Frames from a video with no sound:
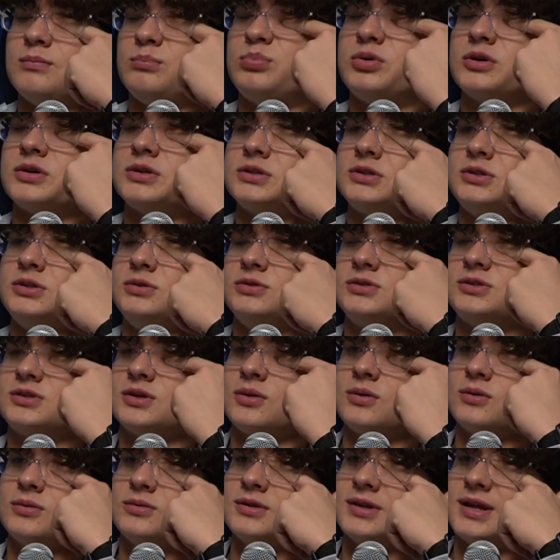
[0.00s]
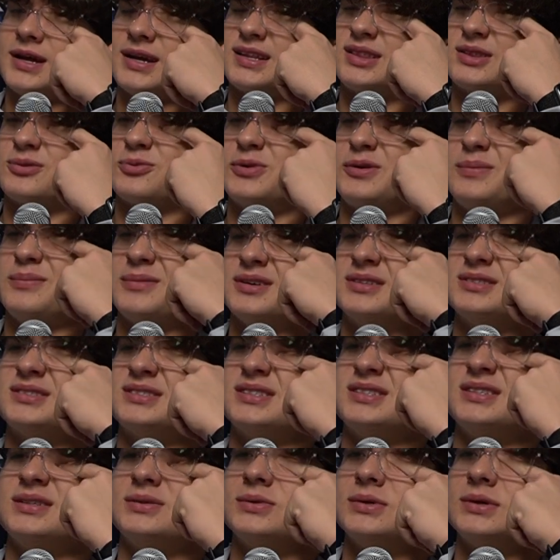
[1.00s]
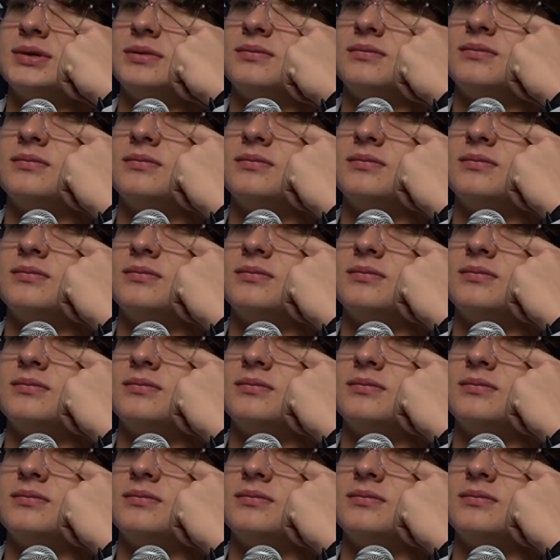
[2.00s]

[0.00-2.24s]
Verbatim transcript: Brother, you sold like three months into it.